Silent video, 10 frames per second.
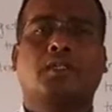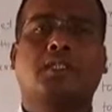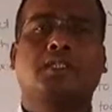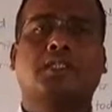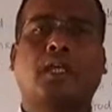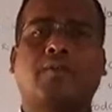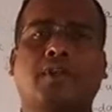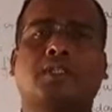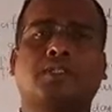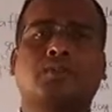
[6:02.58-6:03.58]
it is
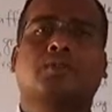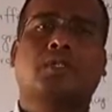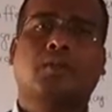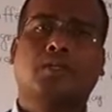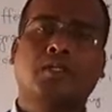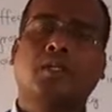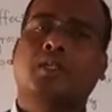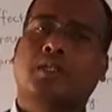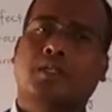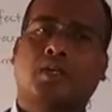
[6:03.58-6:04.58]
affecting to that our
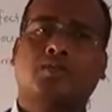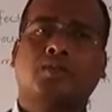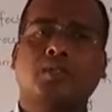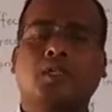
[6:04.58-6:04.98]
ground,